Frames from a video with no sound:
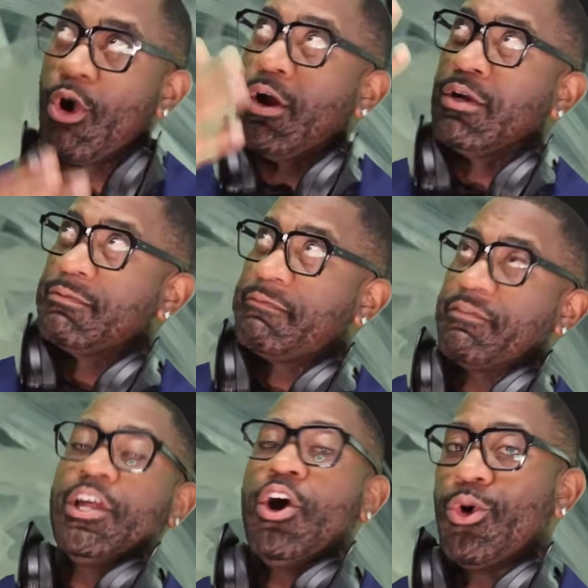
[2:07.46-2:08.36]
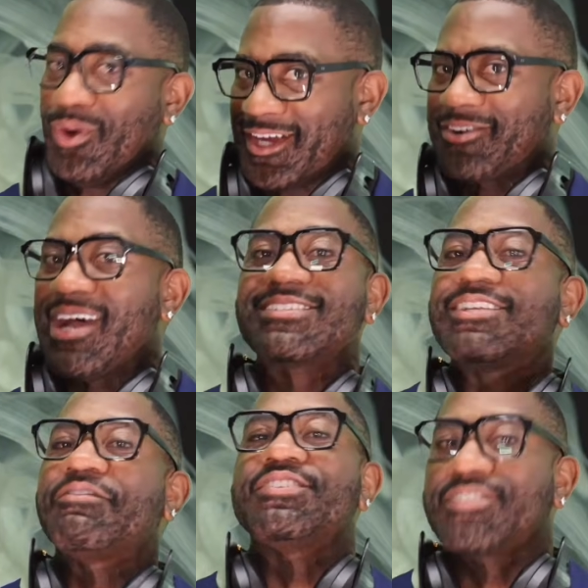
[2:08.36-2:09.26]
or flow across
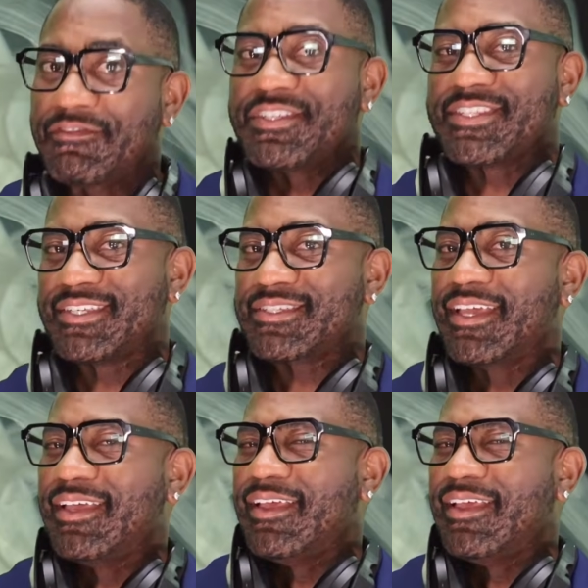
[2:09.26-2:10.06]
different surfaces.